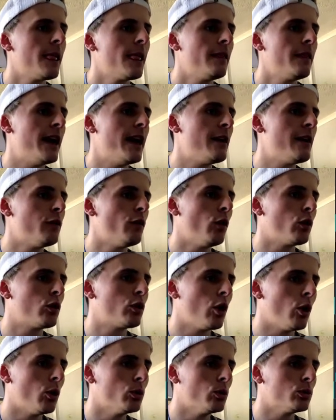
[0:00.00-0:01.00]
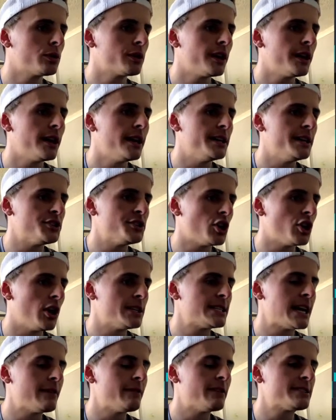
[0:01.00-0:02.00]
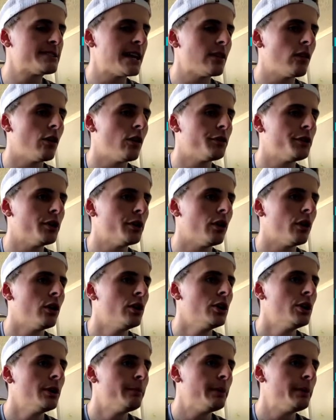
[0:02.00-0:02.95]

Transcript: Therefore, gold is starting to have a sell-off, you know.